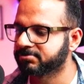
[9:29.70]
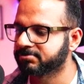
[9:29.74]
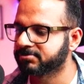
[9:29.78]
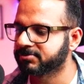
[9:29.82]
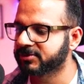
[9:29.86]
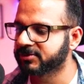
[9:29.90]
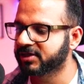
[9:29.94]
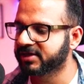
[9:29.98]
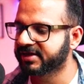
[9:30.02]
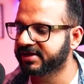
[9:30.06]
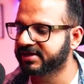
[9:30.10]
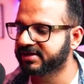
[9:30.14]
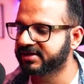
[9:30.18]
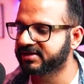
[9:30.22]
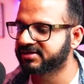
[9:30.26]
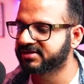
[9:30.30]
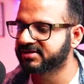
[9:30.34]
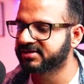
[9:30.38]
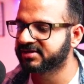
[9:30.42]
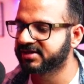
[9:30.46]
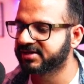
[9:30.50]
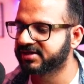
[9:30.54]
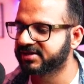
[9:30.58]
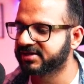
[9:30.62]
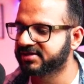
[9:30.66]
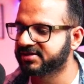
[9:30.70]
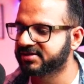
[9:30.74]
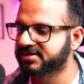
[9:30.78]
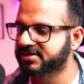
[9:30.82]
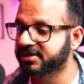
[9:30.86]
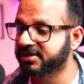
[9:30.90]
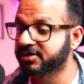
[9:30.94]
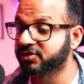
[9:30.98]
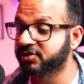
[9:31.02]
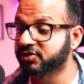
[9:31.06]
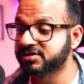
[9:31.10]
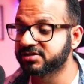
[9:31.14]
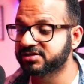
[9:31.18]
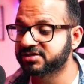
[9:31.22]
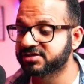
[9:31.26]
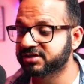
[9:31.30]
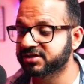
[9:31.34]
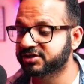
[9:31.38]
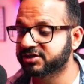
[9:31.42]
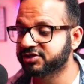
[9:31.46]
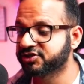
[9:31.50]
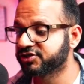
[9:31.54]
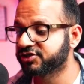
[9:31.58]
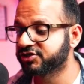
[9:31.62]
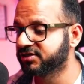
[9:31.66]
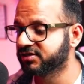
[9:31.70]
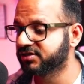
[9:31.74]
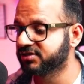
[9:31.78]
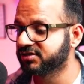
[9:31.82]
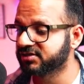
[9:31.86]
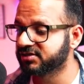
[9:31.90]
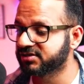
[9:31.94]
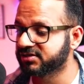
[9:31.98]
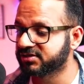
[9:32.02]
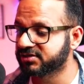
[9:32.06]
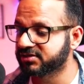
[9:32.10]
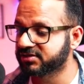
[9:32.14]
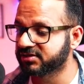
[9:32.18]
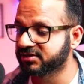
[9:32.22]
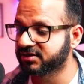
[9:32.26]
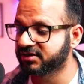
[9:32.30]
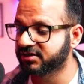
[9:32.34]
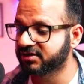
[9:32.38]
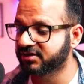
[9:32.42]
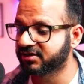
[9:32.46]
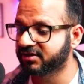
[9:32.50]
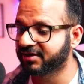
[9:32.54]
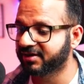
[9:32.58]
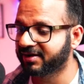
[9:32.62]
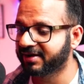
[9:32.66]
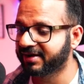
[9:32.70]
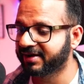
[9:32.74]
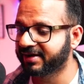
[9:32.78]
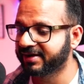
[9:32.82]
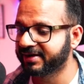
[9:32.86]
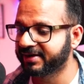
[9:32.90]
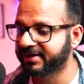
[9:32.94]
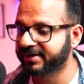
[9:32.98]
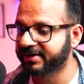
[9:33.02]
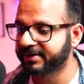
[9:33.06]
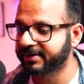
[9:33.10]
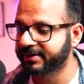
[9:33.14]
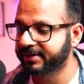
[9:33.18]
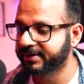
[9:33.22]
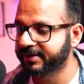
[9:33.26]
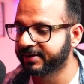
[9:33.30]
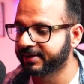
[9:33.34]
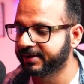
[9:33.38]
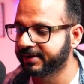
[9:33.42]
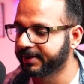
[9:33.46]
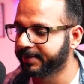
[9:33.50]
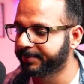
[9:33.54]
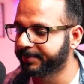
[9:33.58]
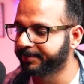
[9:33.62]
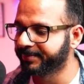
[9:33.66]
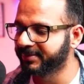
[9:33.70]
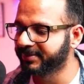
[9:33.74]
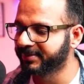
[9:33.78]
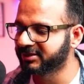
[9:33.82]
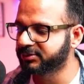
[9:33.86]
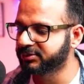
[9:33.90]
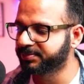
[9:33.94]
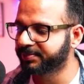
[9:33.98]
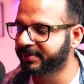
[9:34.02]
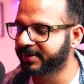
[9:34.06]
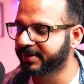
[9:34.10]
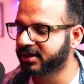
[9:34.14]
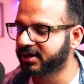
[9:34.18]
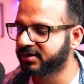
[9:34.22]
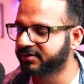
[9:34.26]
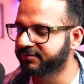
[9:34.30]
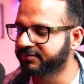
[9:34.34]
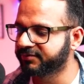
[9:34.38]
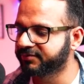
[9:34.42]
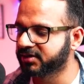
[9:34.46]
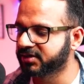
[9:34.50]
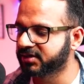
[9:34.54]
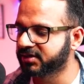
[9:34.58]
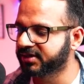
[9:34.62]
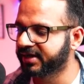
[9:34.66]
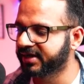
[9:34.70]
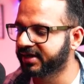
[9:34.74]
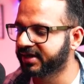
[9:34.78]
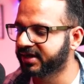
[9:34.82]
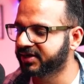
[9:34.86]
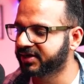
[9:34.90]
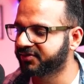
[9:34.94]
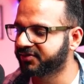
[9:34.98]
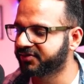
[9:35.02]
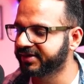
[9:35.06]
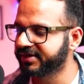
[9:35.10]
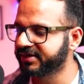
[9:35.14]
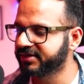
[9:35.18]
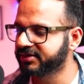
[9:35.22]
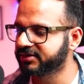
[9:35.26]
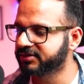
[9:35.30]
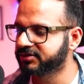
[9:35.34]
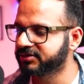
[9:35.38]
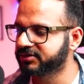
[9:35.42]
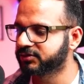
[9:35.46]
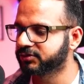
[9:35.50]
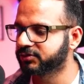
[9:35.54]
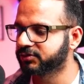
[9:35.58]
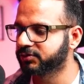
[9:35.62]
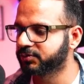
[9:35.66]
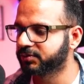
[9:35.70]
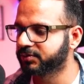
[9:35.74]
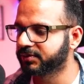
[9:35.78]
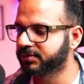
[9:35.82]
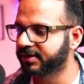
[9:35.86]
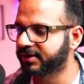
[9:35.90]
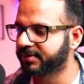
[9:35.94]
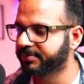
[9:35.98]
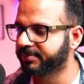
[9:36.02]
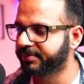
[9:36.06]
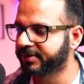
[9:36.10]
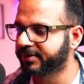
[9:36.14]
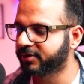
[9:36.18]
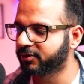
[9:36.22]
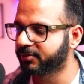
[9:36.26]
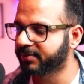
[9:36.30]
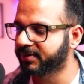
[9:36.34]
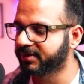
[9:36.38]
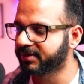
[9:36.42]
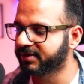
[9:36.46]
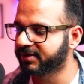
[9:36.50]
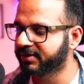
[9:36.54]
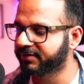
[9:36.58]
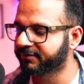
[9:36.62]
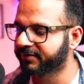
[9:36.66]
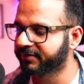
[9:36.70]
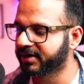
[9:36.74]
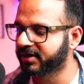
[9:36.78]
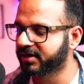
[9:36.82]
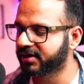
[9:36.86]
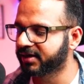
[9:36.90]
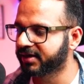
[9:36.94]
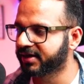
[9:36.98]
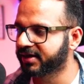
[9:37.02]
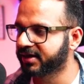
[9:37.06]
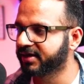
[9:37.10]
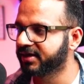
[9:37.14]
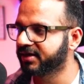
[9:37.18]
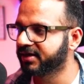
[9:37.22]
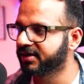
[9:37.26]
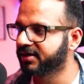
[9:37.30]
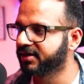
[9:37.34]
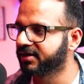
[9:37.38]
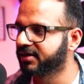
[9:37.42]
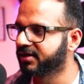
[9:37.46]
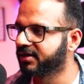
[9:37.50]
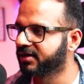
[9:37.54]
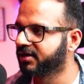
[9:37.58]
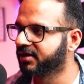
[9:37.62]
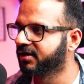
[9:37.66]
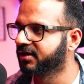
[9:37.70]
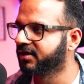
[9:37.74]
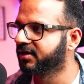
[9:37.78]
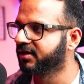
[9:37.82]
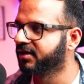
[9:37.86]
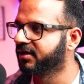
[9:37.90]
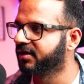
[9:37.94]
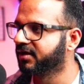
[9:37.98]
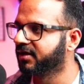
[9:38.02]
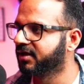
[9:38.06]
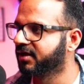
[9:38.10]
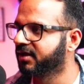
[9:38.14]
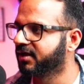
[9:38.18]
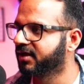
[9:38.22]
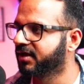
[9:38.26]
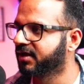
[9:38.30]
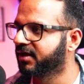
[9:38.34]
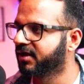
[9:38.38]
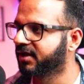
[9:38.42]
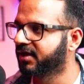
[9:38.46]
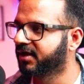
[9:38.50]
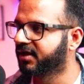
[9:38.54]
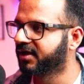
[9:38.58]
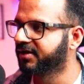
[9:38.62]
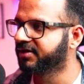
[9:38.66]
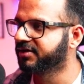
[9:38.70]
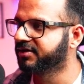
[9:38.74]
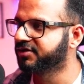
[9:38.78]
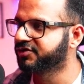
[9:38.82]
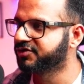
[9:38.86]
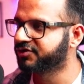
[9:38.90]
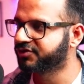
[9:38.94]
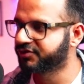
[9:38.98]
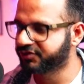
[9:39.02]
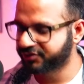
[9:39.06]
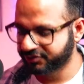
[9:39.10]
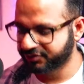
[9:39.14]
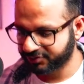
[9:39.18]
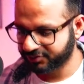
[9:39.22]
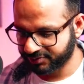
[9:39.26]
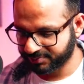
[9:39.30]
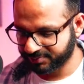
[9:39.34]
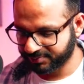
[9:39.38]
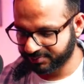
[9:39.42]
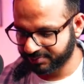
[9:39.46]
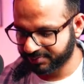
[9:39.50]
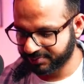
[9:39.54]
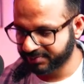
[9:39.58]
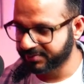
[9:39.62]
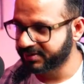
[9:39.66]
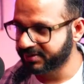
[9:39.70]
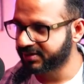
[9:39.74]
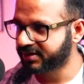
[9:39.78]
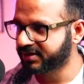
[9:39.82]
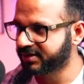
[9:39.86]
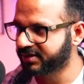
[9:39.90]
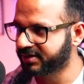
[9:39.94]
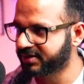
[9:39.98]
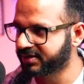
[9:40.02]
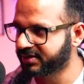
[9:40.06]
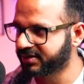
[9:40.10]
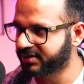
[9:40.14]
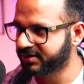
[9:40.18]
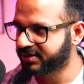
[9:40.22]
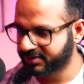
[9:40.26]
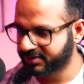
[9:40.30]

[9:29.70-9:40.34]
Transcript: Okay, it says unknown instructions. I misspelled work directory, so let me open the file again, and it should be